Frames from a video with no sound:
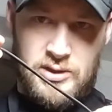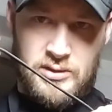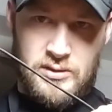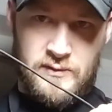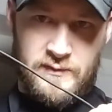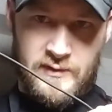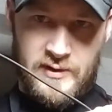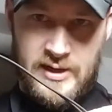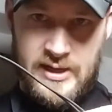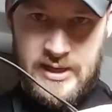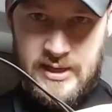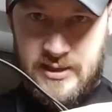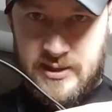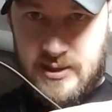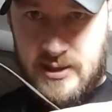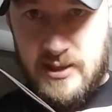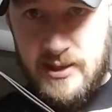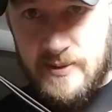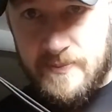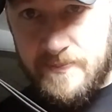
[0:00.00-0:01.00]
overhand
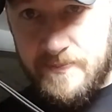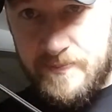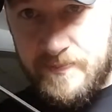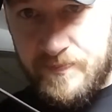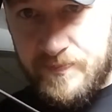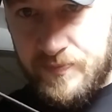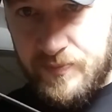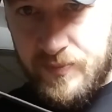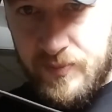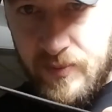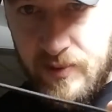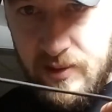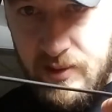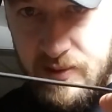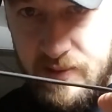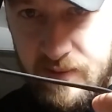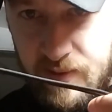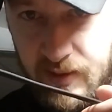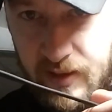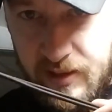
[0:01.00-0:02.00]
knot.
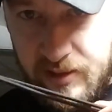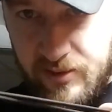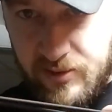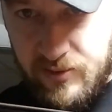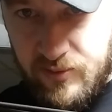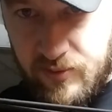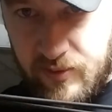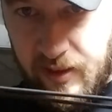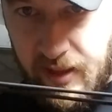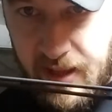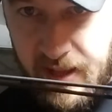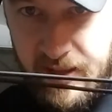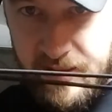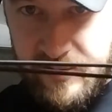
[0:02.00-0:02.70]
How you do that, you